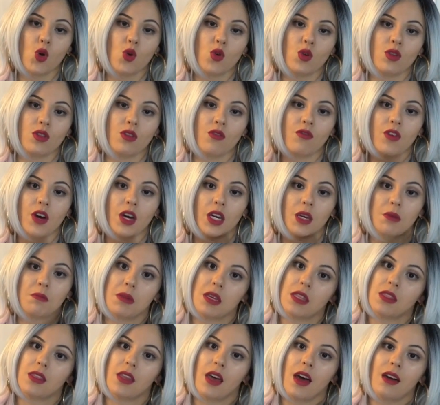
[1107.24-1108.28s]
Who the fuck can
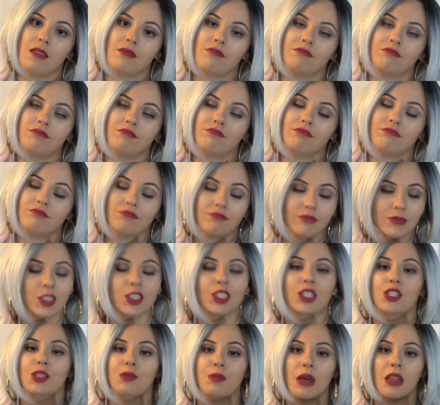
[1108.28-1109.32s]
beat that?
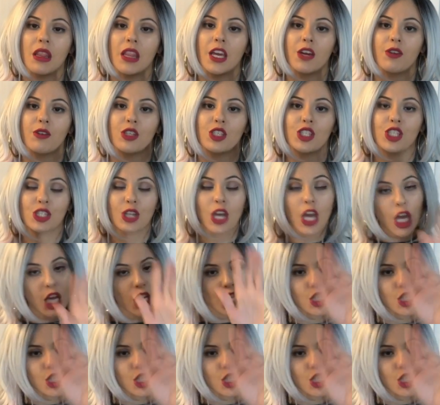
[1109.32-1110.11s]
Excuse my language,